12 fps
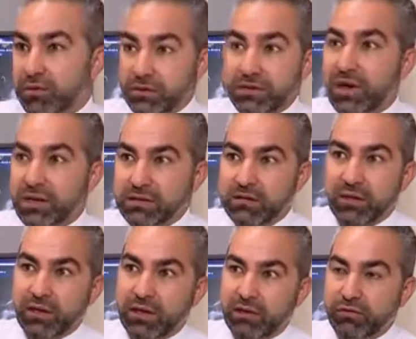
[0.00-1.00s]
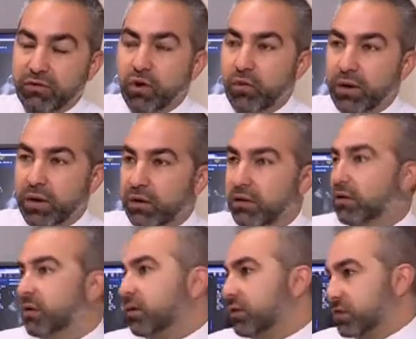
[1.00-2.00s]
just dies suddenly out of nowhere
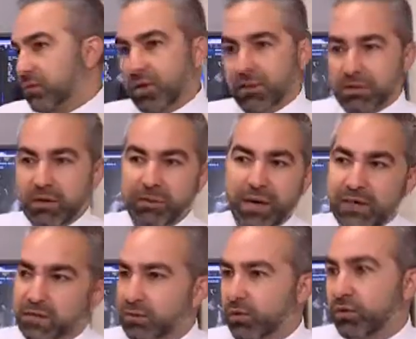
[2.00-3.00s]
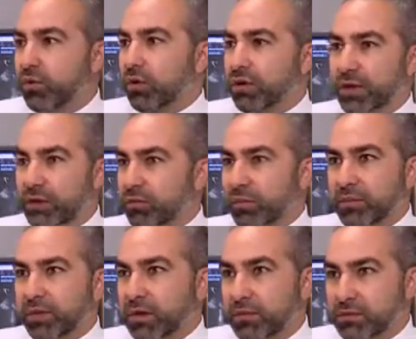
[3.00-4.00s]
sometimes on a basketball court, and that's where it
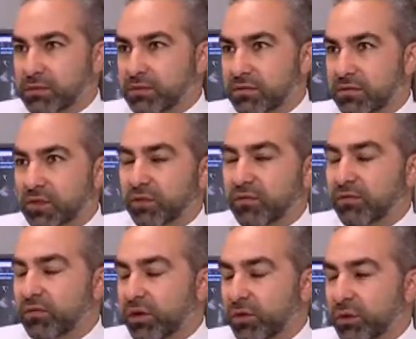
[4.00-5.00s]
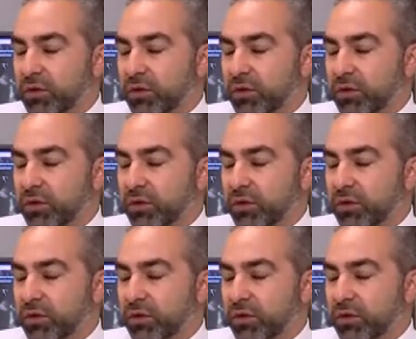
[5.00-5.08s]
becomes, you know, very well